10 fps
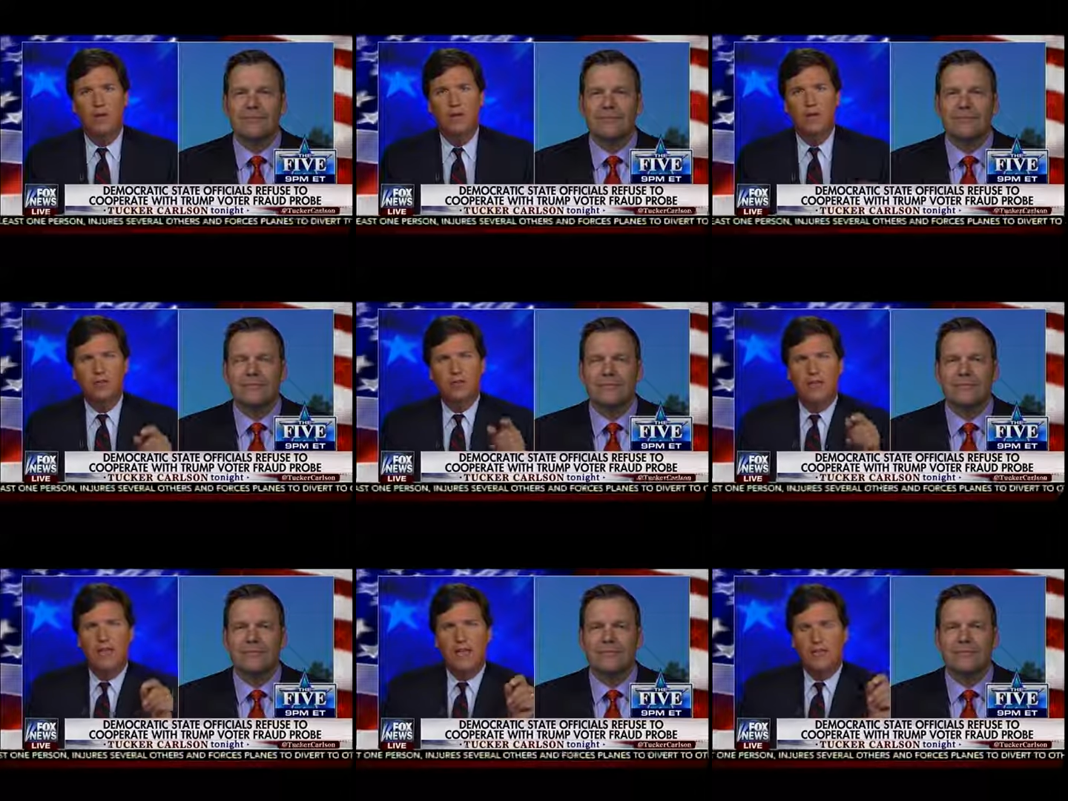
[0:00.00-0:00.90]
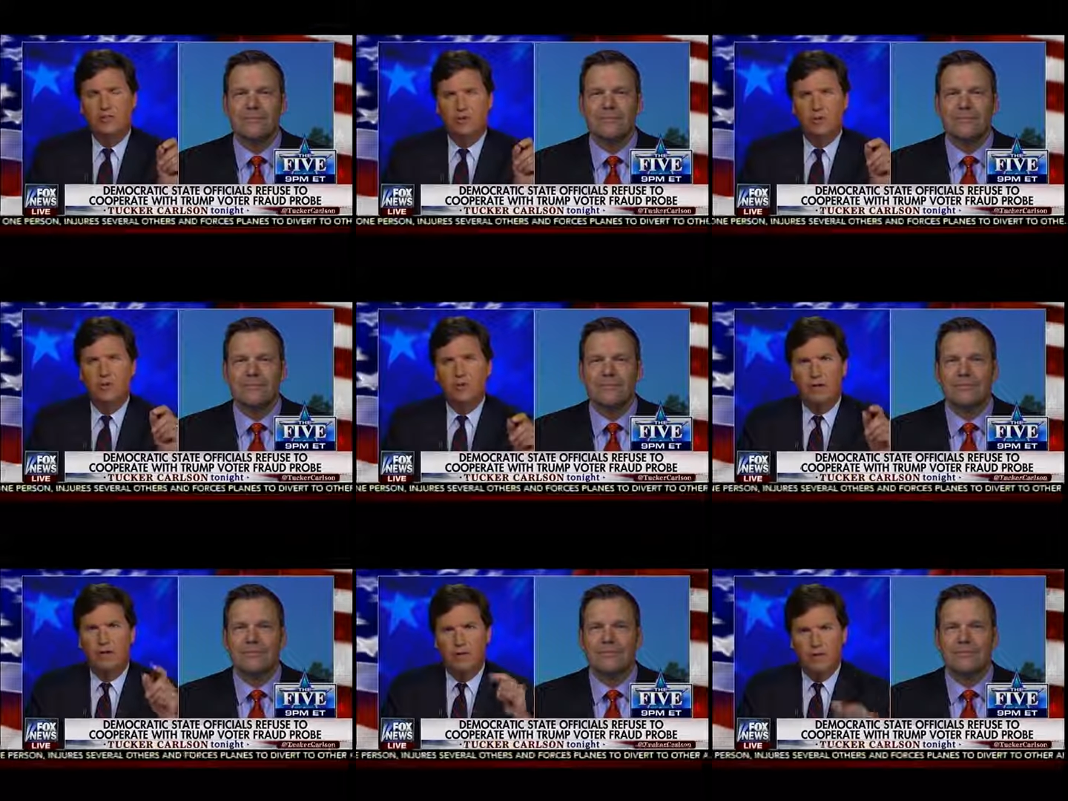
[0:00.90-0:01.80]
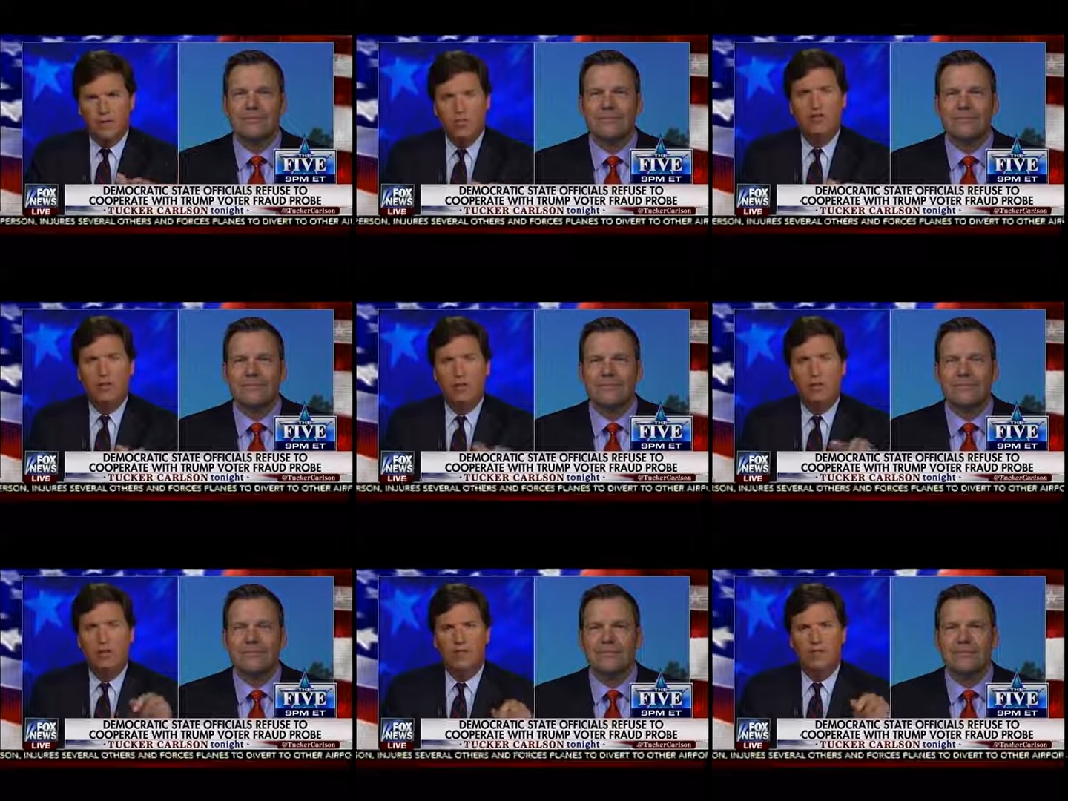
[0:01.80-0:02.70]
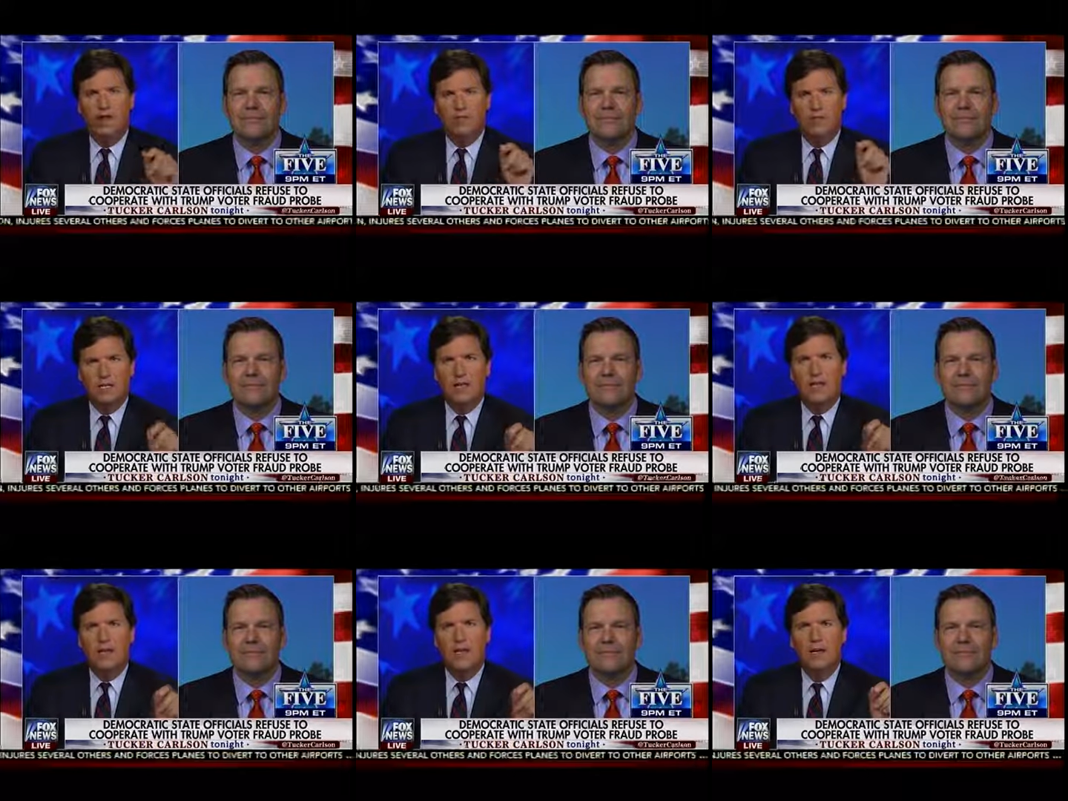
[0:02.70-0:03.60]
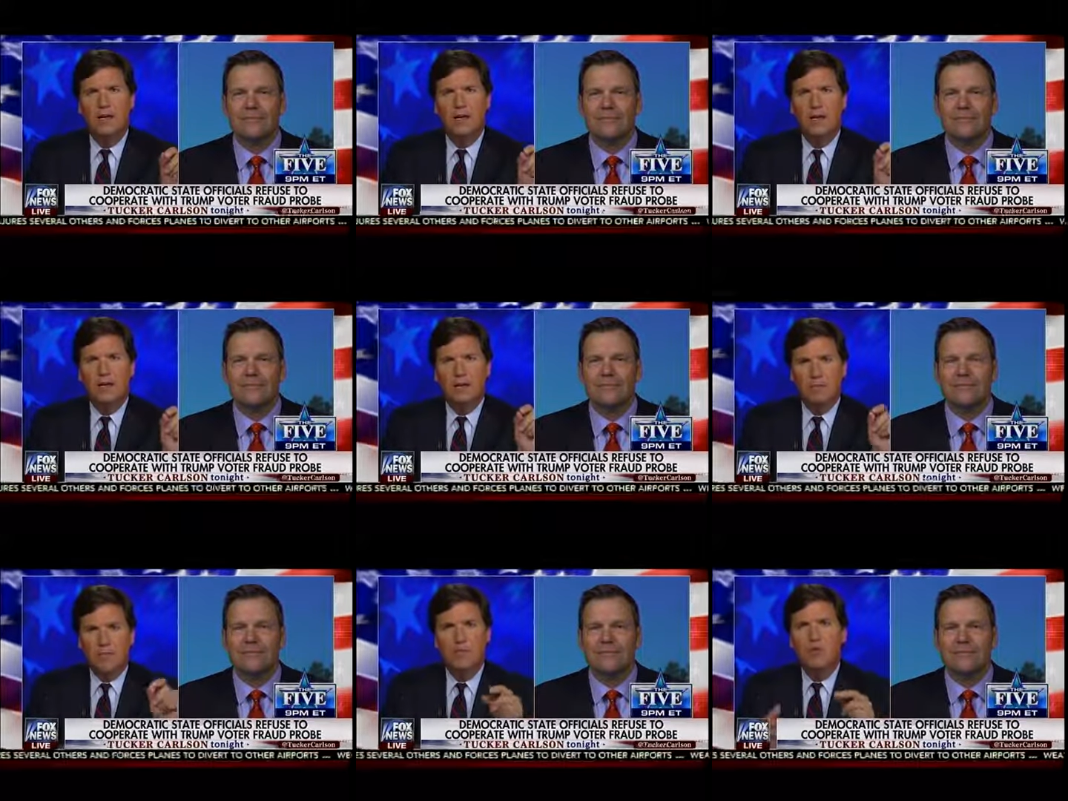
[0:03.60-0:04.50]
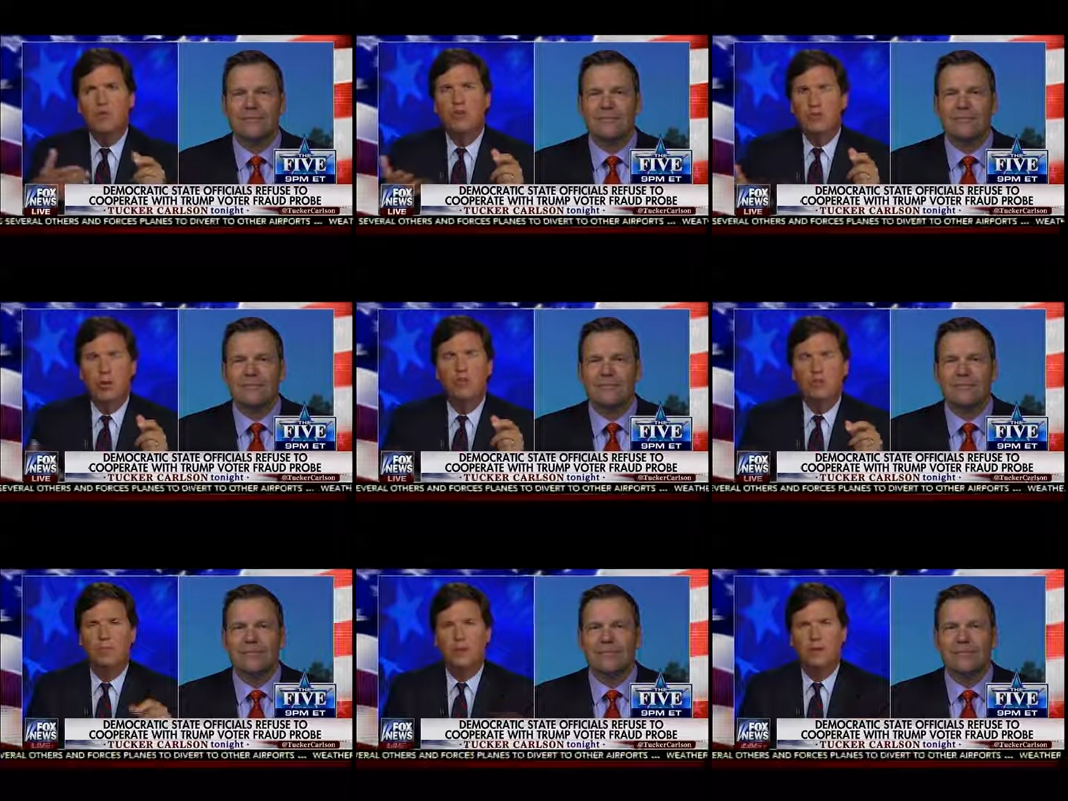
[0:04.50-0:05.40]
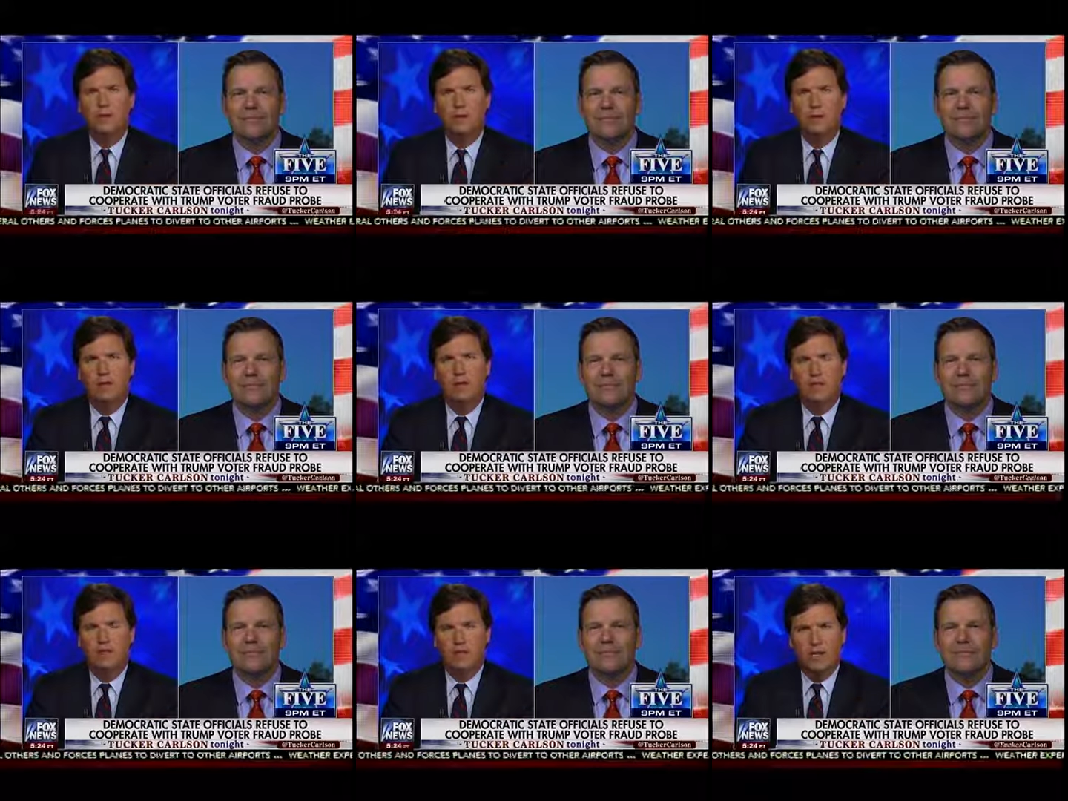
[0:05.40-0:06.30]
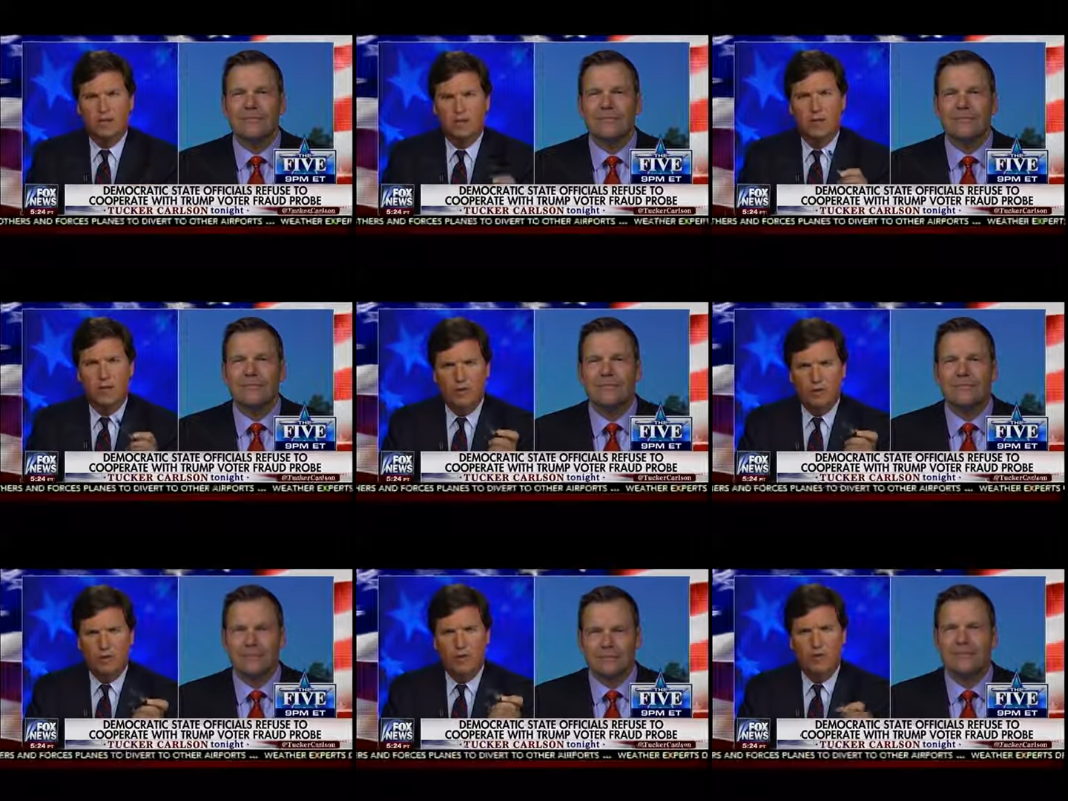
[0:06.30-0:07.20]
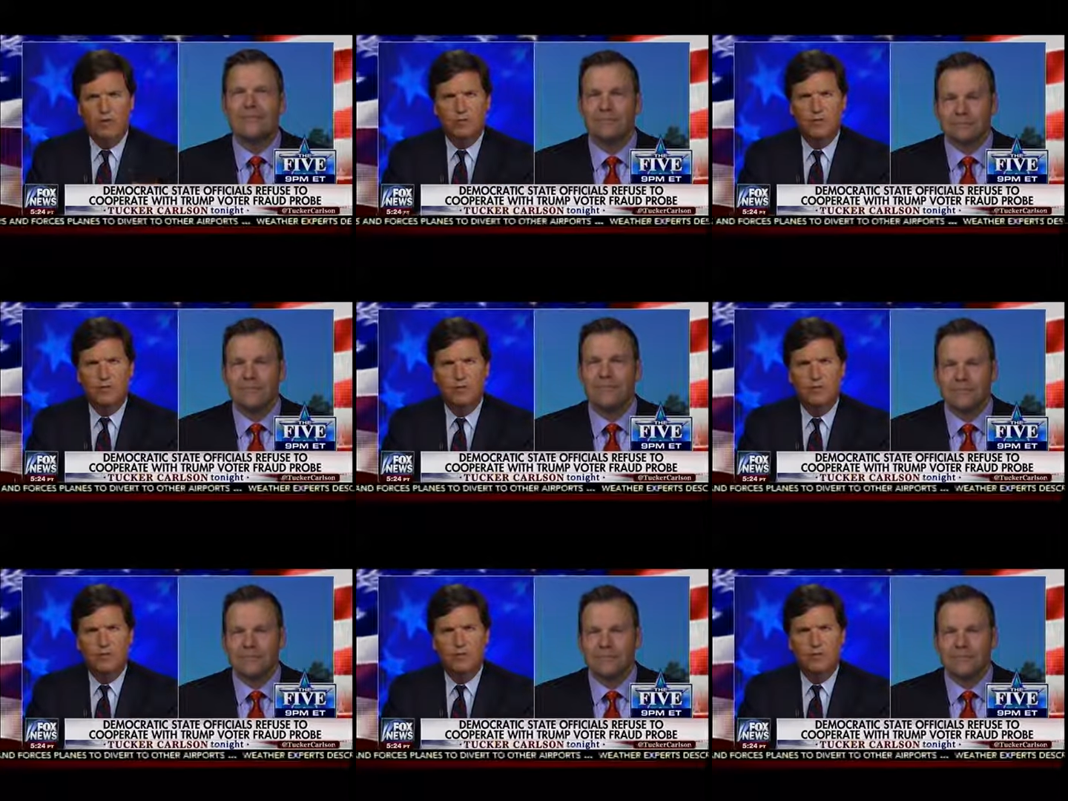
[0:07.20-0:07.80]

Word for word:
Speaker 1: This was a guest earlier on this channel, on Fox today, impugning the motives, basically, of your investigation. I want you to respond to this. Watch.